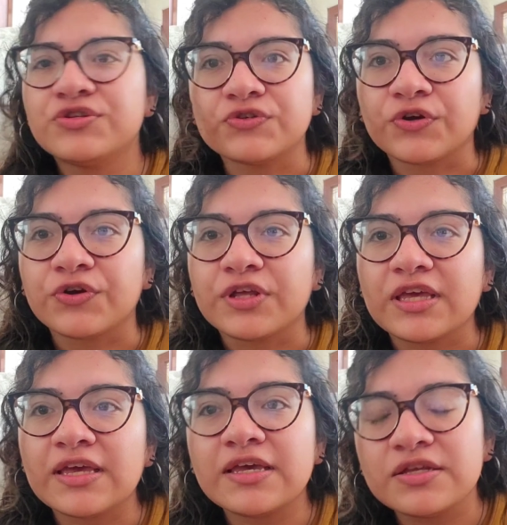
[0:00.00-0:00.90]

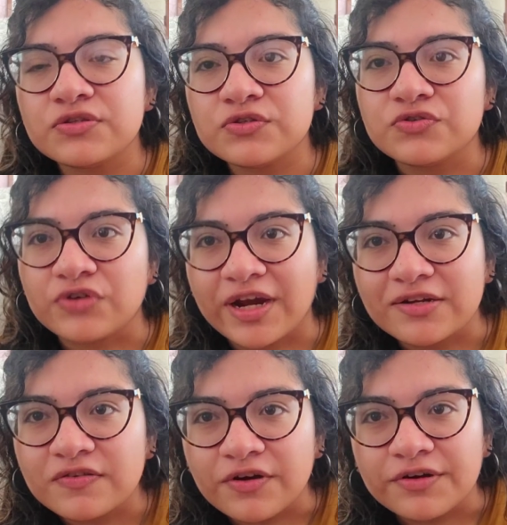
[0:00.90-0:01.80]
journey into
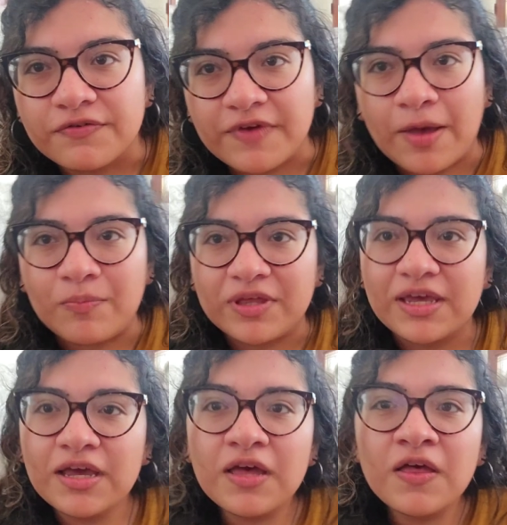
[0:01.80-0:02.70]
trying to start a
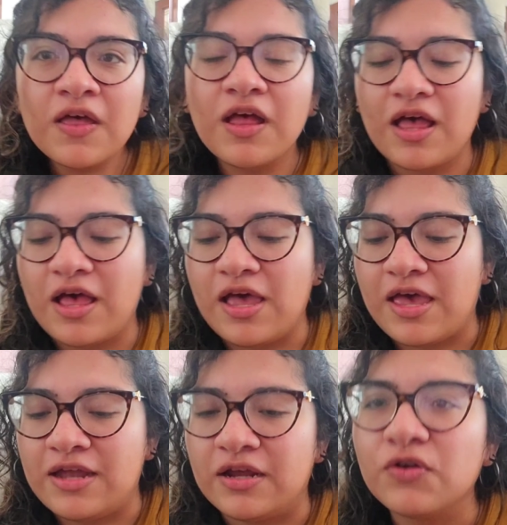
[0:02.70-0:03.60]
family.
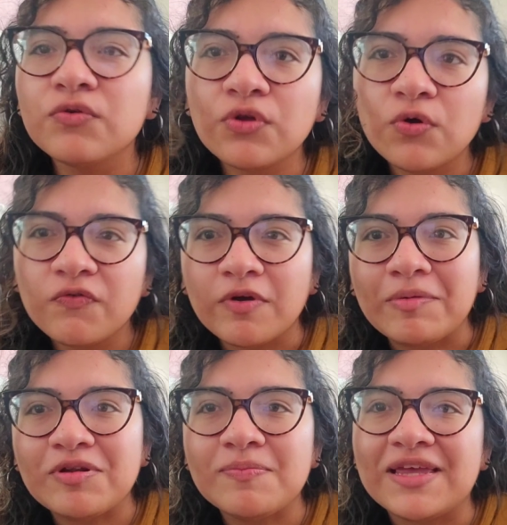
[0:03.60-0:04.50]
And I don't know if
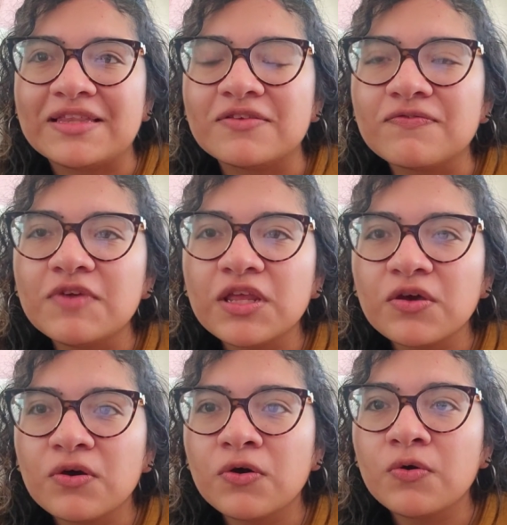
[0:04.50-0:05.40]
I want to make this
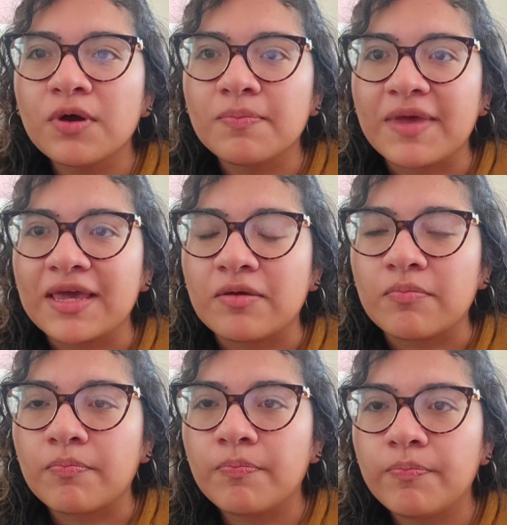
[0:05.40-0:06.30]
video and make
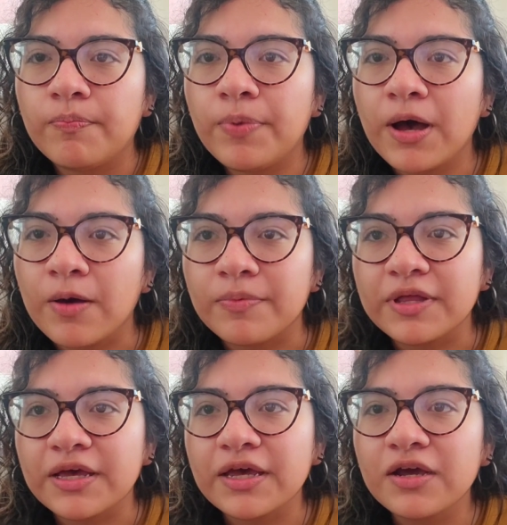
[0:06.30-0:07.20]
it
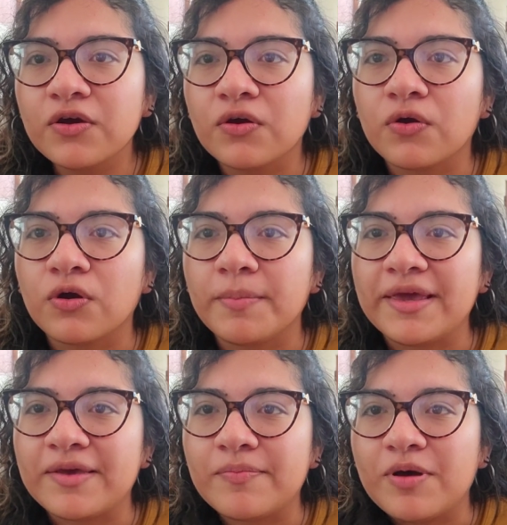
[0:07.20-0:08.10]
public, or
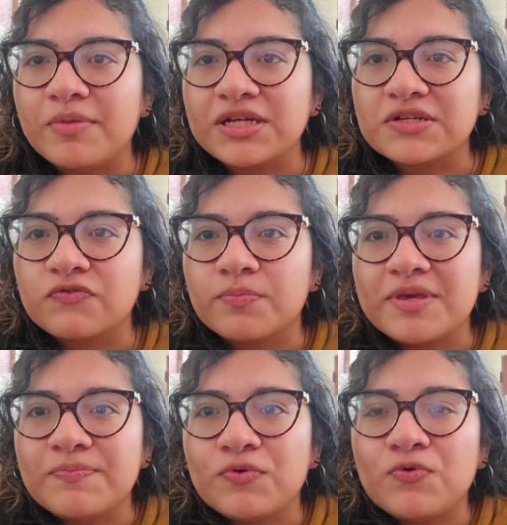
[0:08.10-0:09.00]
make it public just for
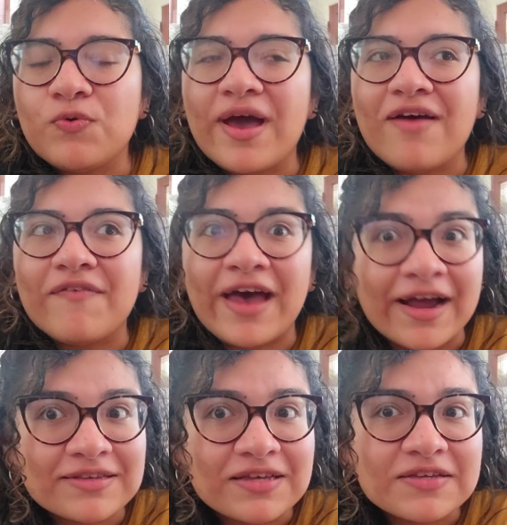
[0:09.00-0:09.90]
people who have
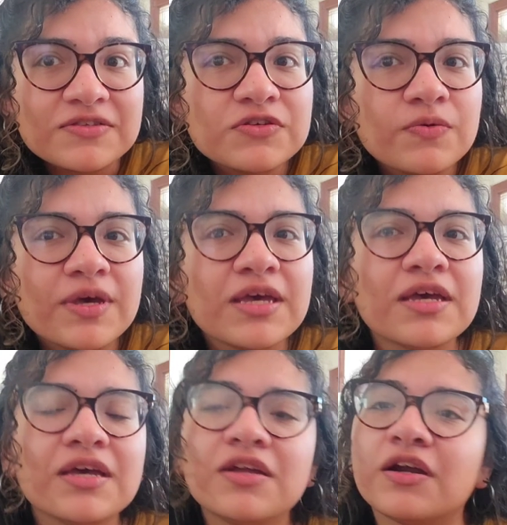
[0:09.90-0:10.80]
access to
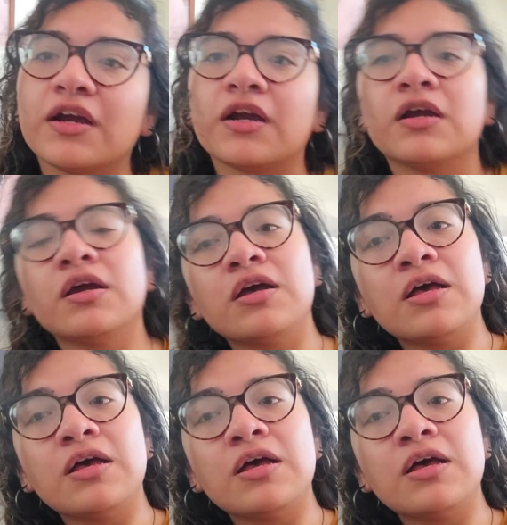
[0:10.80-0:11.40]
it, or